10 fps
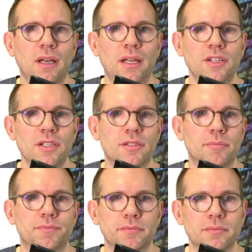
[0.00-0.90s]
And yes,
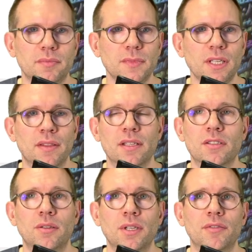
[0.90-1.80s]
that's
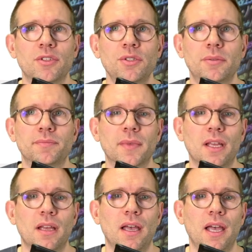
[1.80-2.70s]
all you have to do.
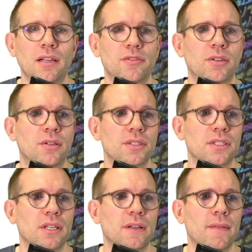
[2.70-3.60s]
And of course,
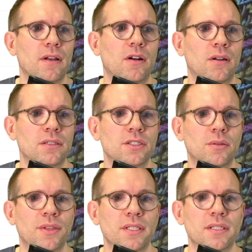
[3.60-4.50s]
also
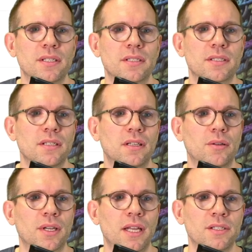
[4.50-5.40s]
this is
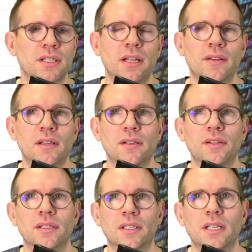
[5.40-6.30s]
located in
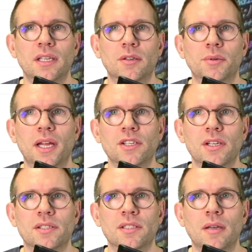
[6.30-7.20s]
the keycloak
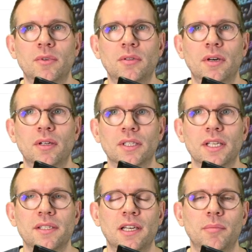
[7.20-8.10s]
React.js demo on
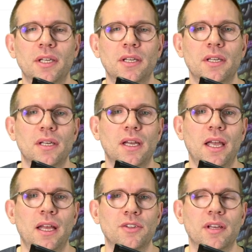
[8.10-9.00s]
GitHub,
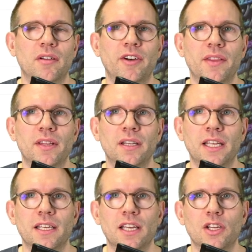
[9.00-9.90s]
and you can find the
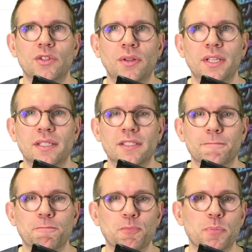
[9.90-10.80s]
link to this
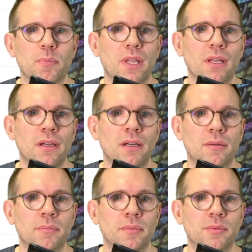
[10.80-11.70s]

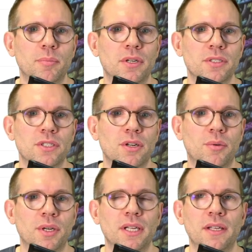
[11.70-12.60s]

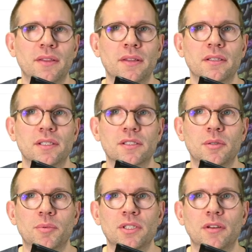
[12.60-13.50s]
repository in the
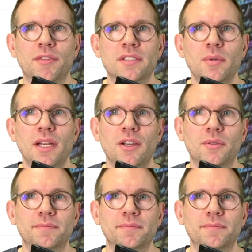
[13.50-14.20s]
description of this video.